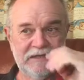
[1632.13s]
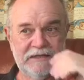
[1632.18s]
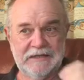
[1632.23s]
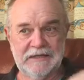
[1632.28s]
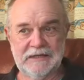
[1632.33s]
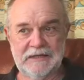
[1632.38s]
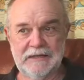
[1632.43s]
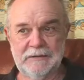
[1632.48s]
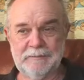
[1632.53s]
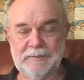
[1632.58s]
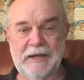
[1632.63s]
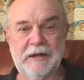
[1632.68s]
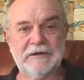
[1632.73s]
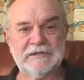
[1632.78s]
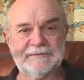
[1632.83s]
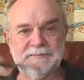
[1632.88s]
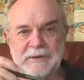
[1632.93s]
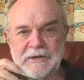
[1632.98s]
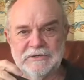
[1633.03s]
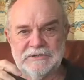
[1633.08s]

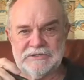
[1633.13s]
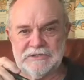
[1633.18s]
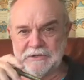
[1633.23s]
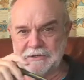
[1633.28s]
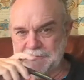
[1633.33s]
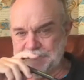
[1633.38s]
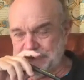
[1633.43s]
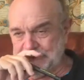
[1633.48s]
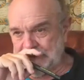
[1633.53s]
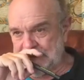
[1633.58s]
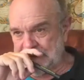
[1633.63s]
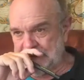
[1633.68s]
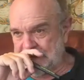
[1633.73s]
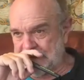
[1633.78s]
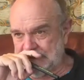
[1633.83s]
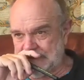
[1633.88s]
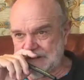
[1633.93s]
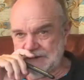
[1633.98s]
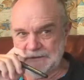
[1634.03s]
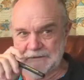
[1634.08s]
Paris Boat Show
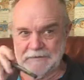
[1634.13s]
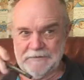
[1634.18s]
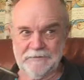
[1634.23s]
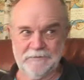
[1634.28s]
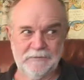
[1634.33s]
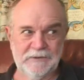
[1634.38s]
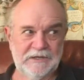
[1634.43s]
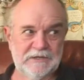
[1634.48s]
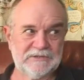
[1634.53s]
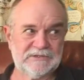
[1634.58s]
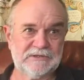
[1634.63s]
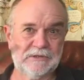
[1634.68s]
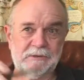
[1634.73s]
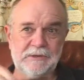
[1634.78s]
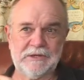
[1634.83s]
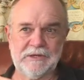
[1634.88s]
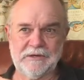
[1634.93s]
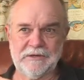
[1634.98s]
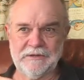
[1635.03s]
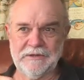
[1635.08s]
a week or so
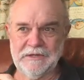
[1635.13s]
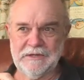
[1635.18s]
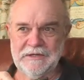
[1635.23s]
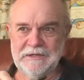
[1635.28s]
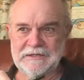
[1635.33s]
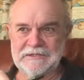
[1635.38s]
ago.